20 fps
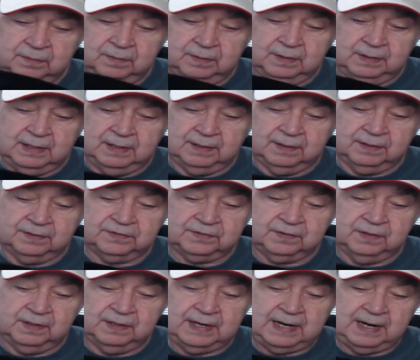There's
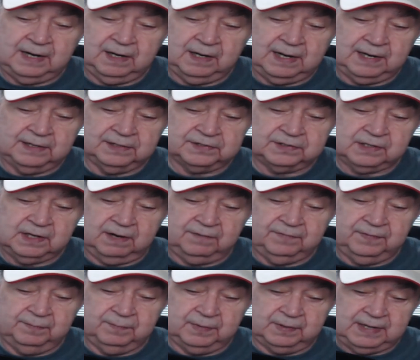not a lot of
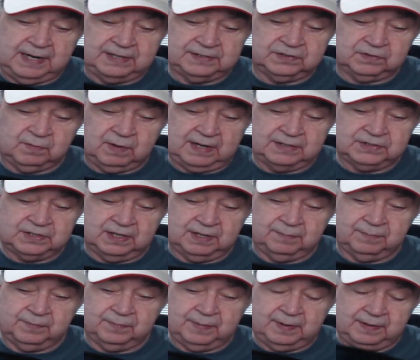scuffing, but that scratch on
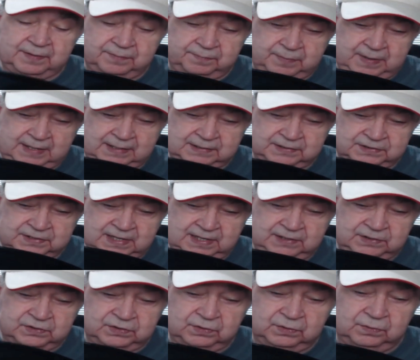the back of
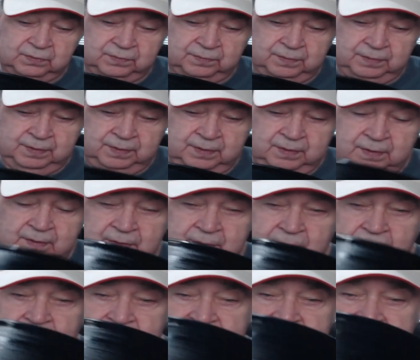side 2 was